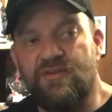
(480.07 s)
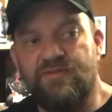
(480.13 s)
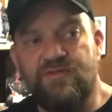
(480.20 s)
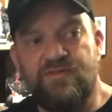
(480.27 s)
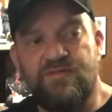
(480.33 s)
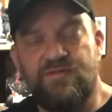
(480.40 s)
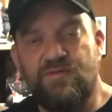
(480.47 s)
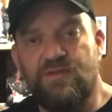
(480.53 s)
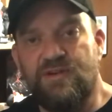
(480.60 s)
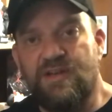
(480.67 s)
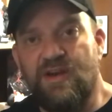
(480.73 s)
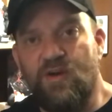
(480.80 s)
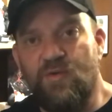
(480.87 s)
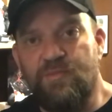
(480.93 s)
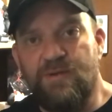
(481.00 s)
good for you.
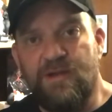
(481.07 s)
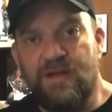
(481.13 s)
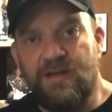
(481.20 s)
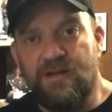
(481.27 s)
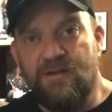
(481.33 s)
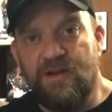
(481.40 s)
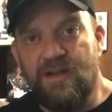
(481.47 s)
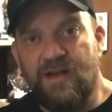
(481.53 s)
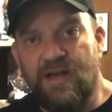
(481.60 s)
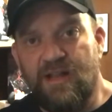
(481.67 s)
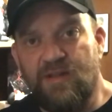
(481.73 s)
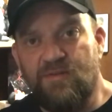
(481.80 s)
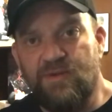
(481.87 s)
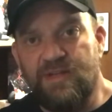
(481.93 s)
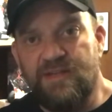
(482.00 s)
I hope you had a great
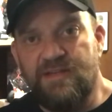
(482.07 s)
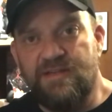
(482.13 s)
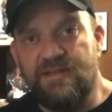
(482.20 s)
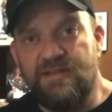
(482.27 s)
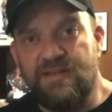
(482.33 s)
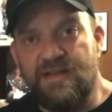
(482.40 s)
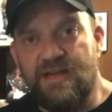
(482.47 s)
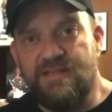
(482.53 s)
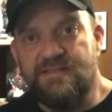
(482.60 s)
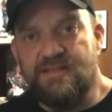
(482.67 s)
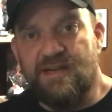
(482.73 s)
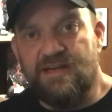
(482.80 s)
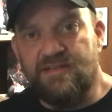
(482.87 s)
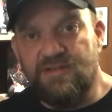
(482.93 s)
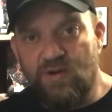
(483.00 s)
Halloween and a nice
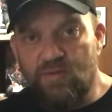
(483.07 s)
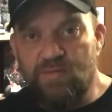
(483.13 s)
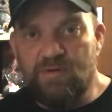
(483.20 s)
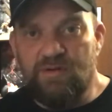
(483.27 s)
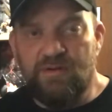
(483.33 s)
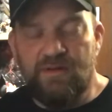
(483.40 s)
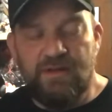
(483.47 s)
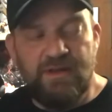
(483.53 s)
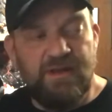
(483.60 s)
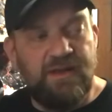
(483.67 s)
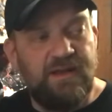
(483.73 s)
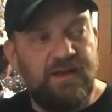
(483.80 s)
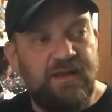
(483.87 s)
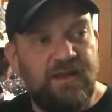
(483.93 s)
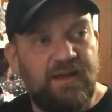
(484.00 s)
October.
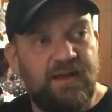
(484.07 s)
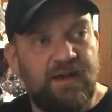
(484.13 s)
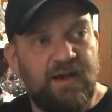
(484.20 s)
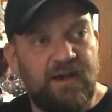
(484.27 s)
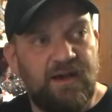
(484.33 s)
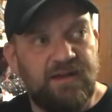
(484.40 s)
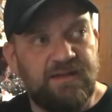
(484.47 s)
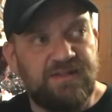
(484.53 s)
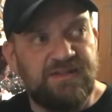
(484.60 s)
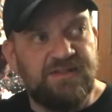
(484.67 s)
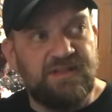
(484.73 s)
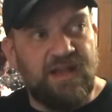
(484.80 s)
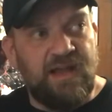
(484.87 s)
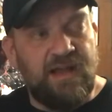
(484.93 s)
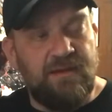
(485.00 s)
It's
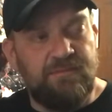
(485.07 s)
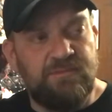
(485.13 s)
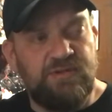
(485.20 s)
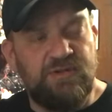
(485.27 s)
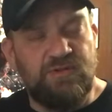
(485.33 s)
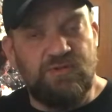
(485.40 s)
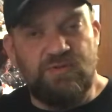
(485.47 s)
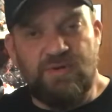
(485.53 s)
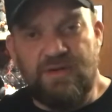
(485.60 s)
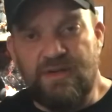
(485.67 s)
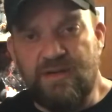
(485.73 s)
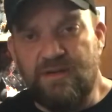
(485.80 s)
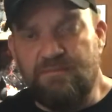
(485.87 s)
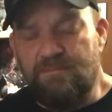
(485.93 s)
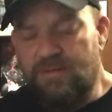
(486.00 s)
slammed
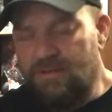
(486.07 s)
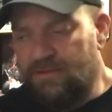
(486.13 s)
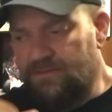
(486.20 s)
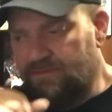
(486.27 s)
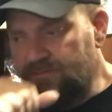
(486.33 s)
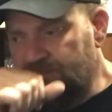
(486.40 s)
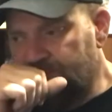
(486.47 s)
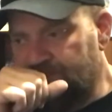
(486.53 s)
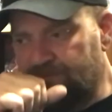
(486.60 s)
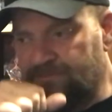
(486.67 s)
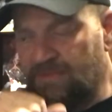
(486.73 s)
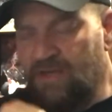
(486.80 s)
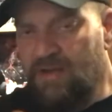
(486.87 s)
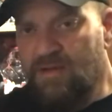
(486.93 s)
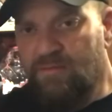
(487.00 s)
to
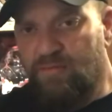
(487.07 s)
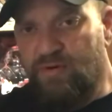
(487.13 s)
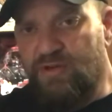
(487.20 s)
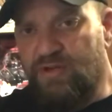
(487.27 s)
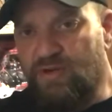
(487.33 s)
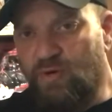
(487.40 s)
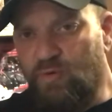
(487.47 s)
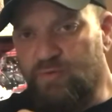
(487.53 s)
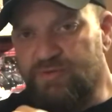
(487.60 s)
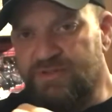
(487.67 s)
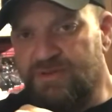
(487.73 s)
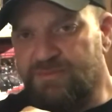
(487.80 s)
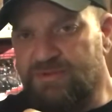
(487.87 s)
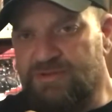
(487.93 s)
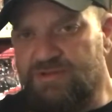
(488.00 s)
pretty cold
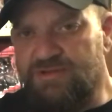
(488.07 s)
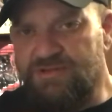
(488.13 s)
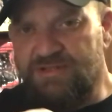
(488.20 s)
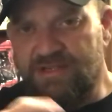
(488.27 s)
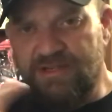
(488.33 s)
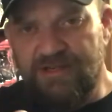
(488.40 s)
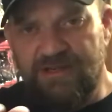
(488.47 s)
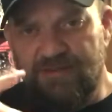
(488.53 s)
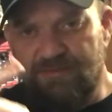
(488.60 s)
temperatures here, and I'm